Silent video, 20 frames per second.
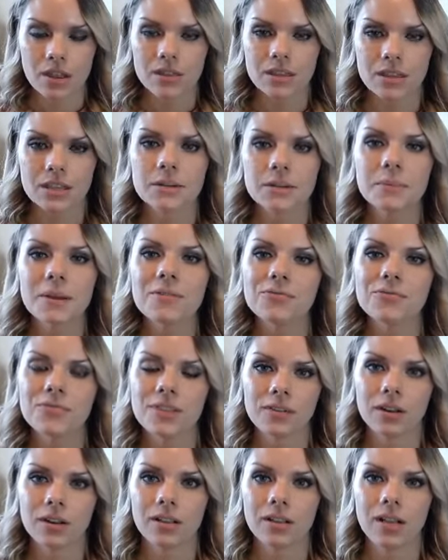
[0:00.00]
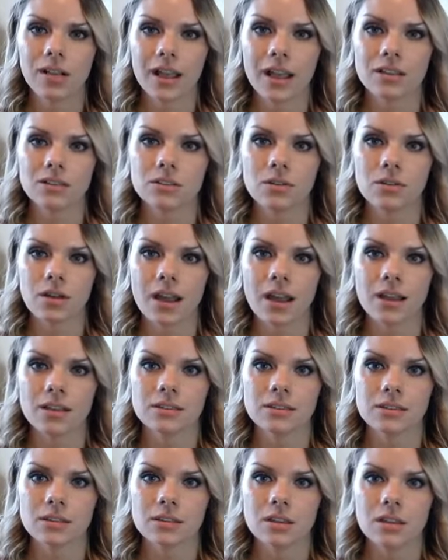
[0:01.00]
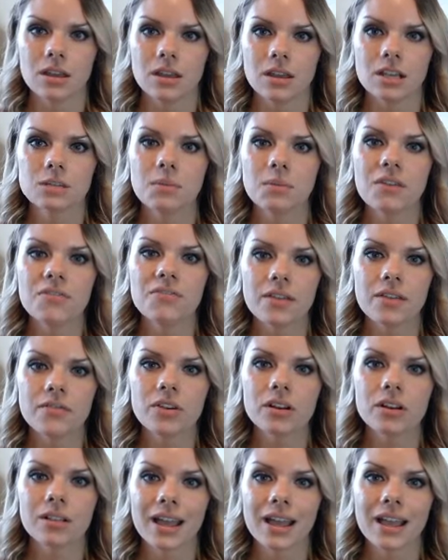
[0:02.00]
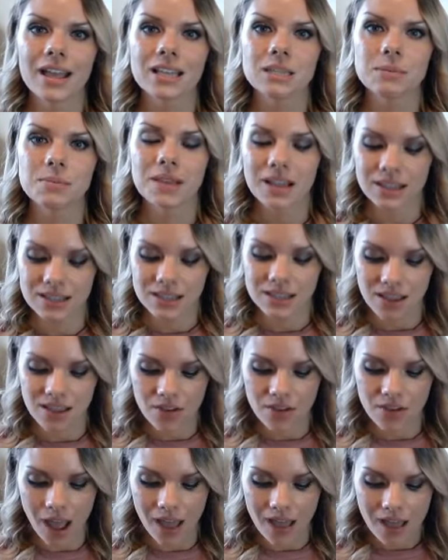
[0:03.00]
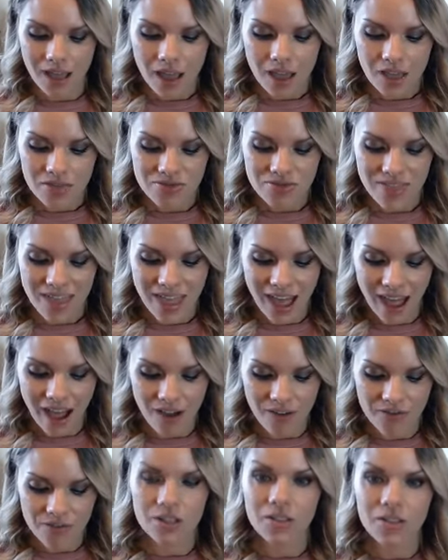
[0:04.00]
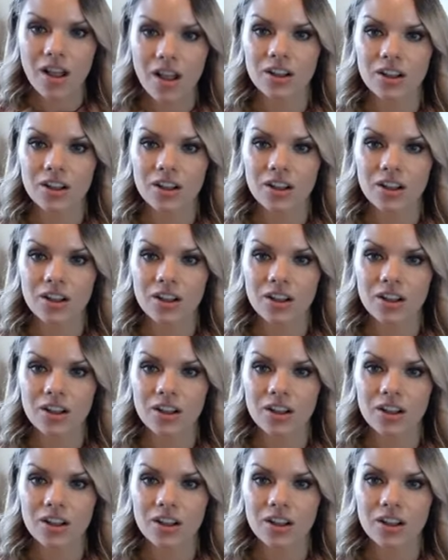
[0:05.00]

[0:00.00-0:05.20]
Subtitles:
These are my favorite clients, you guys. These are my favorite clients because they have their